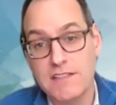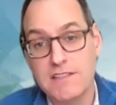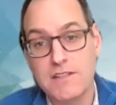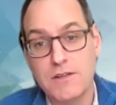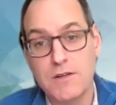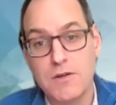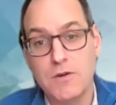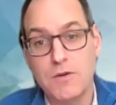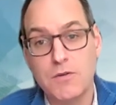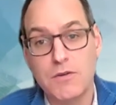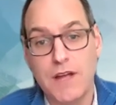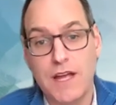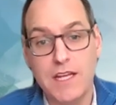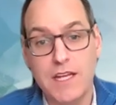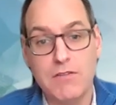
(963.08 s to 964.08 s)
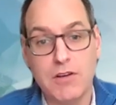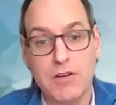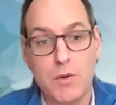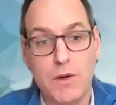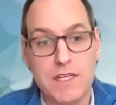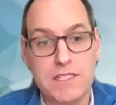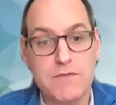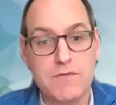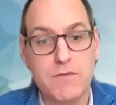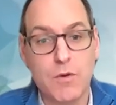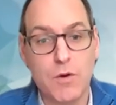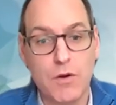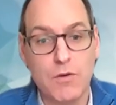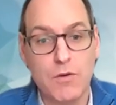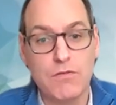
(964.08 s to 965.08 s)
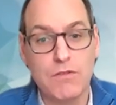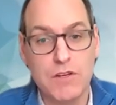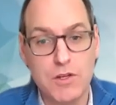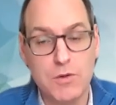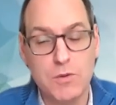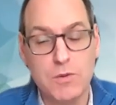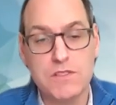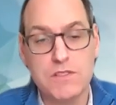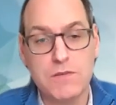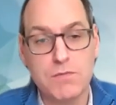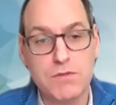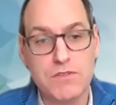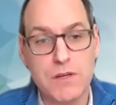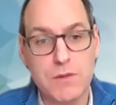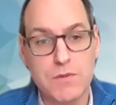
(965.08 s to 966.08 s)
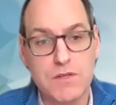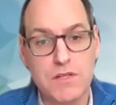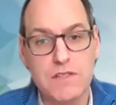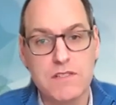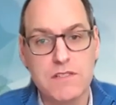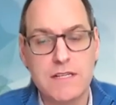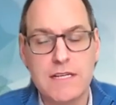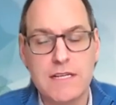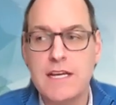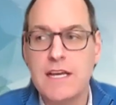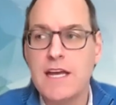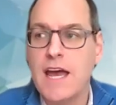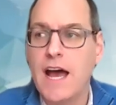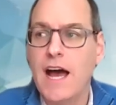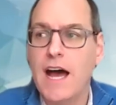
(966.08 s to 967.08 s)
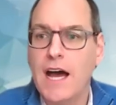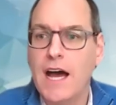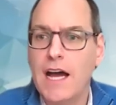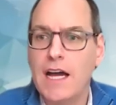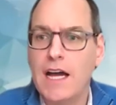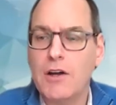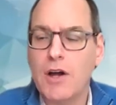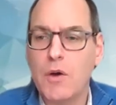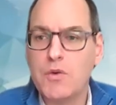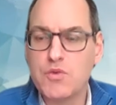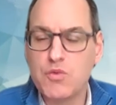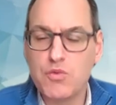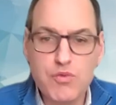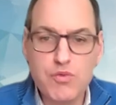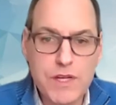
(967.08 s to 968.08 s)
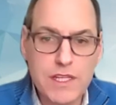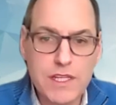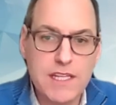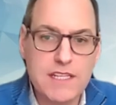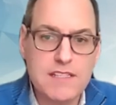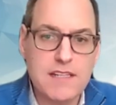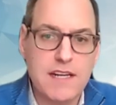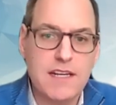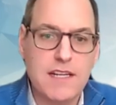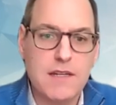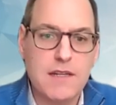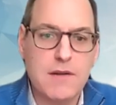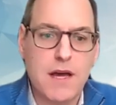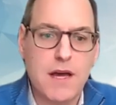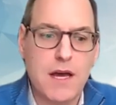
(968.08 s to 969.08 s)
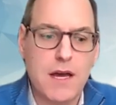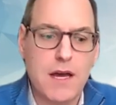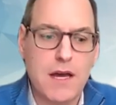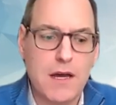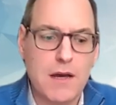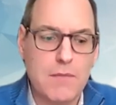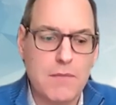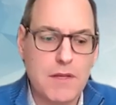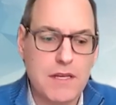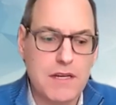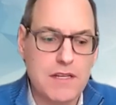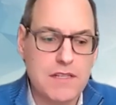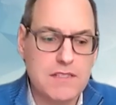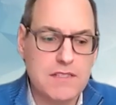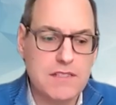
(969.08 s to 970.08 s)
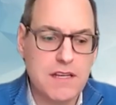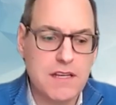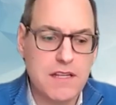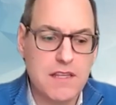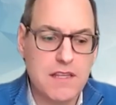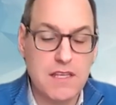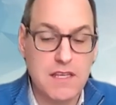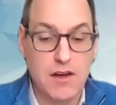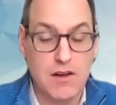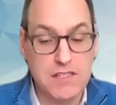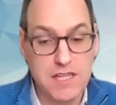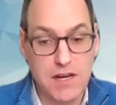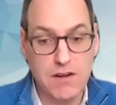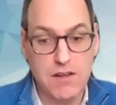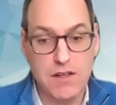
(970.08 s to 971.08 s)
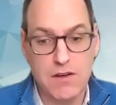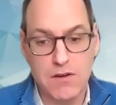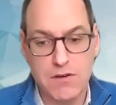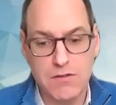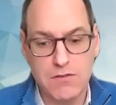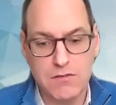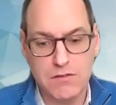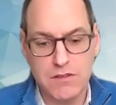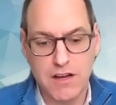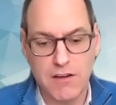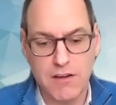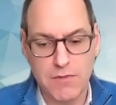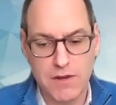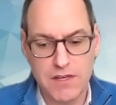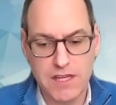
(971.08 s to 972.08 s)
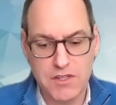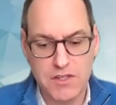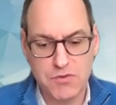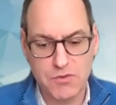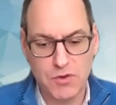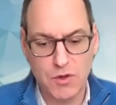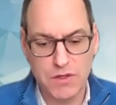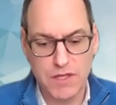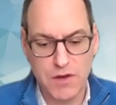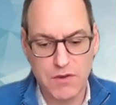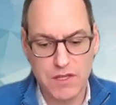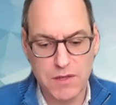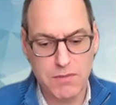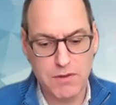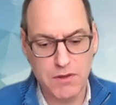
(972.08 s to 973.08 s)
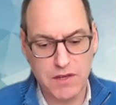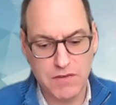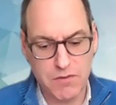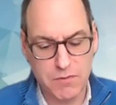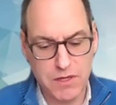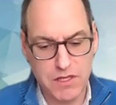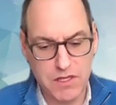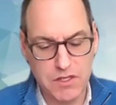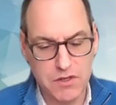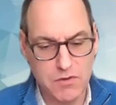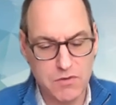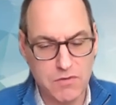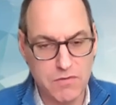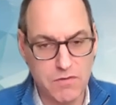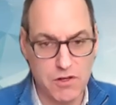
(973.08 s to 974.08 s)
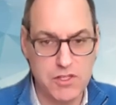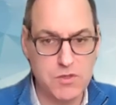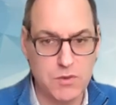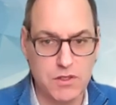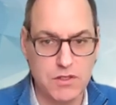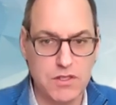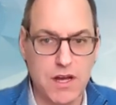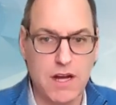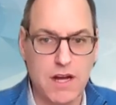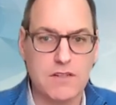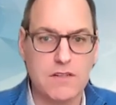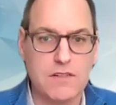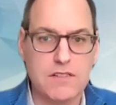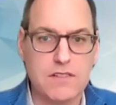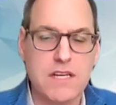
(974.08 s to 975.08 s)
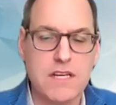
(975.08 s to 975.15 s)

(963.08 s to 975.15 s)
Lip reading: to any requests for renewals of prescriptions. I was really excited because the Ontario government has rolled out the ability for me to do virtual doctors,